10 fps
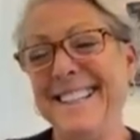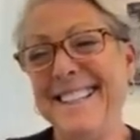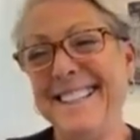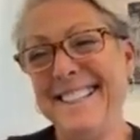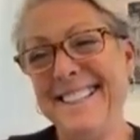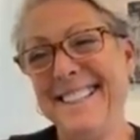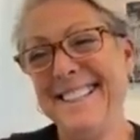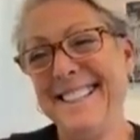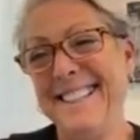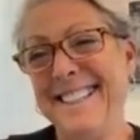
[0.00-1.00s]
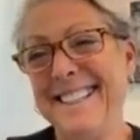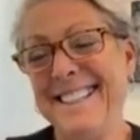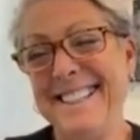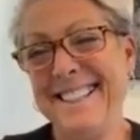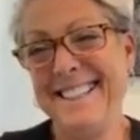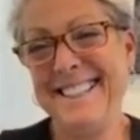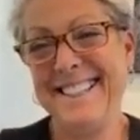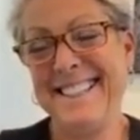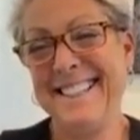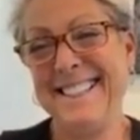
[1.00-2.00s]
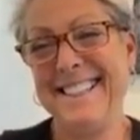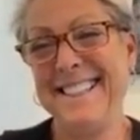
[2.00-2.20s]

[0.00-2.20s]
The person shown says nothing.